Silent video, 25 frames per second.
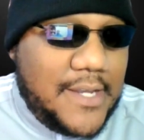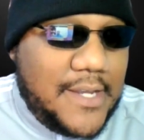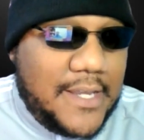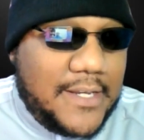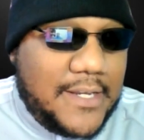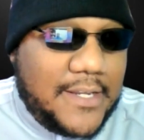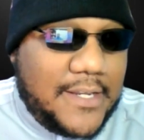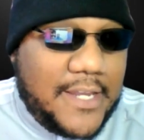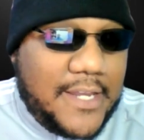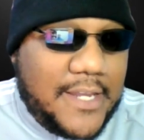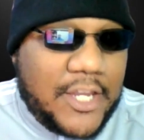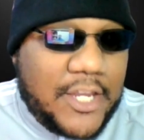
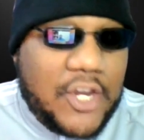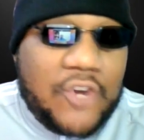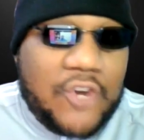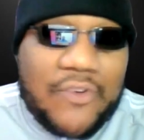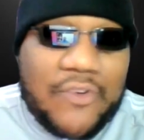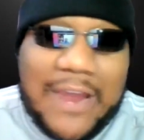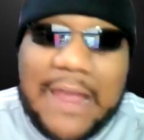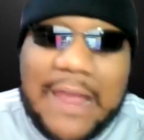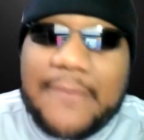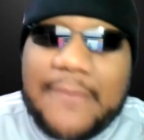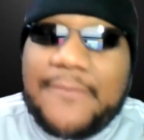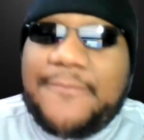And and you
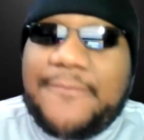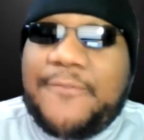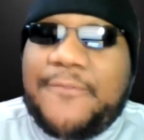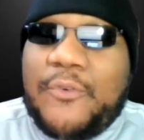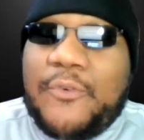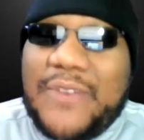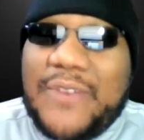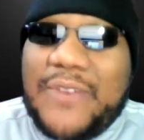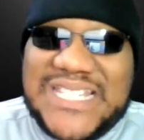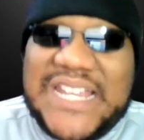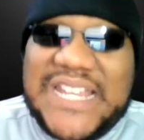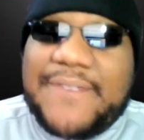grabbed
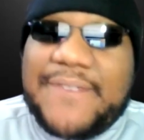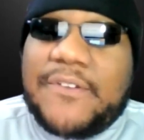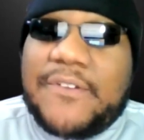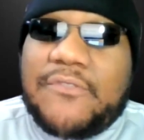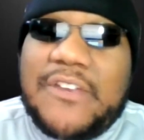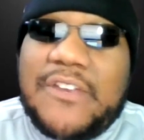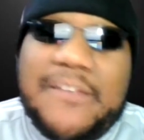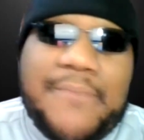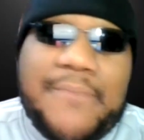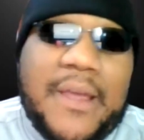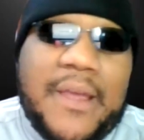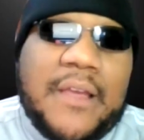47
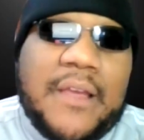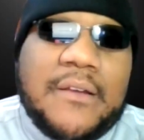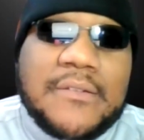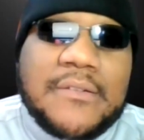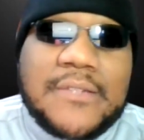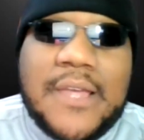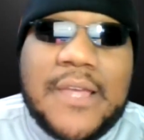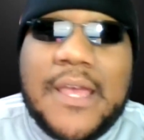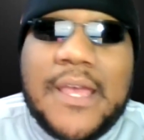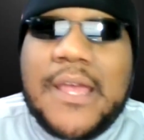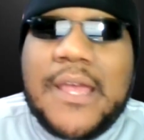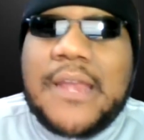
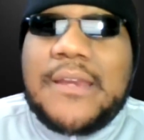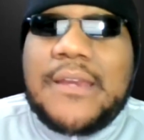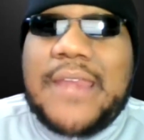rebounds.